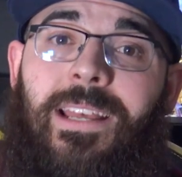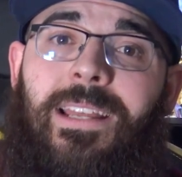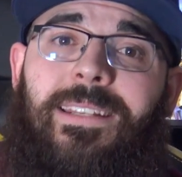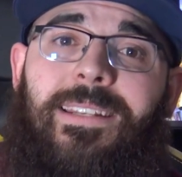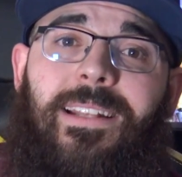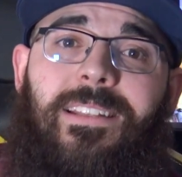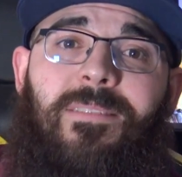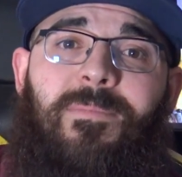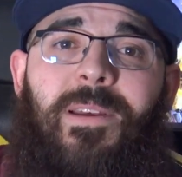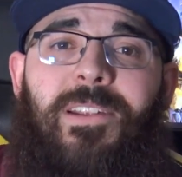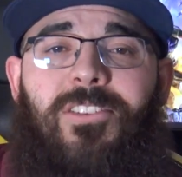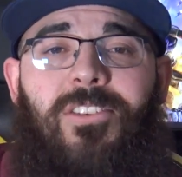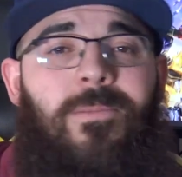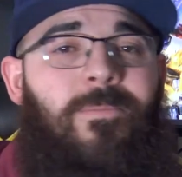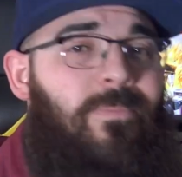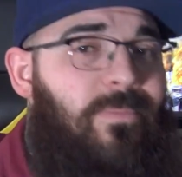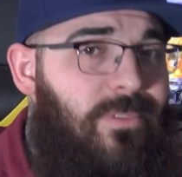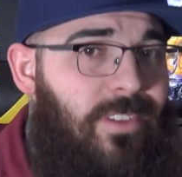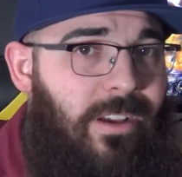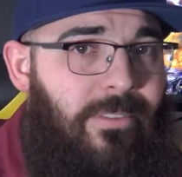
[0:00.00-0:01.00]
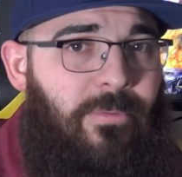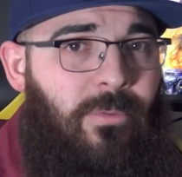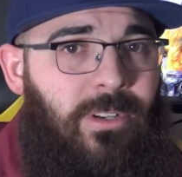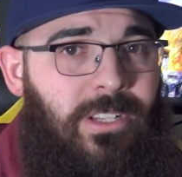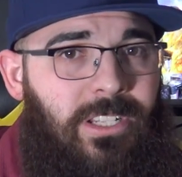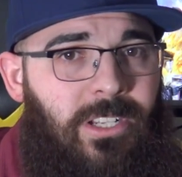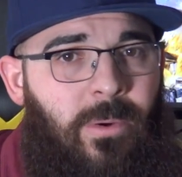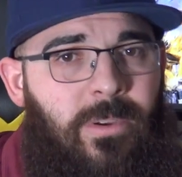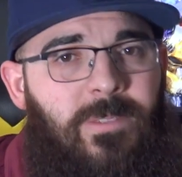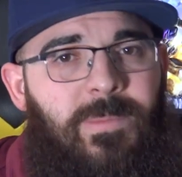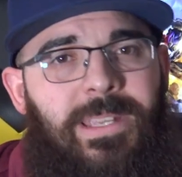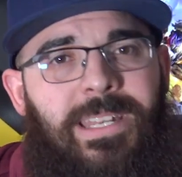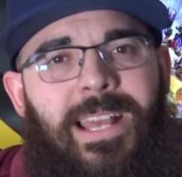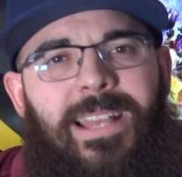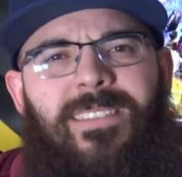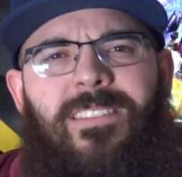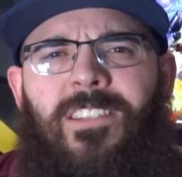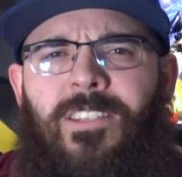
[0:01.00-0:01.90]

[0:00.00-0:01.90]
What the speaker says: Not to mention, Tough 1 can always be nice,